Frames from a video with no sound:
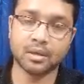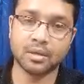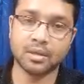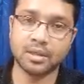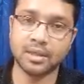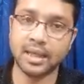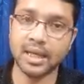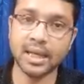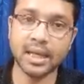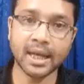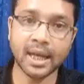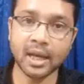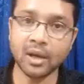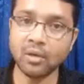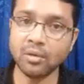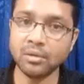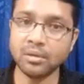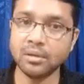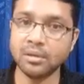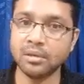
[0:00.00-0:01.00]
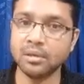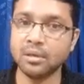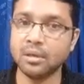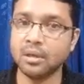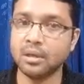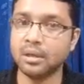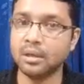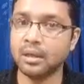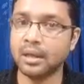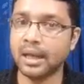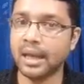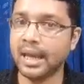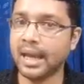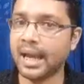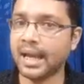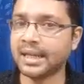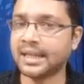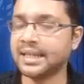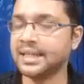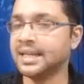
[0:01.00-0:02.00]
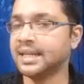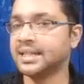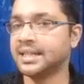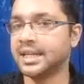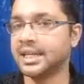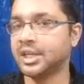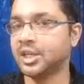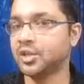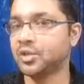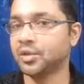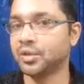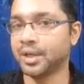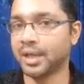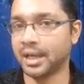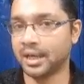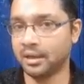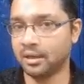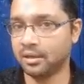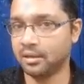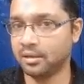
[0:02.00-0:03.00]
they cannot act in a dictatorial.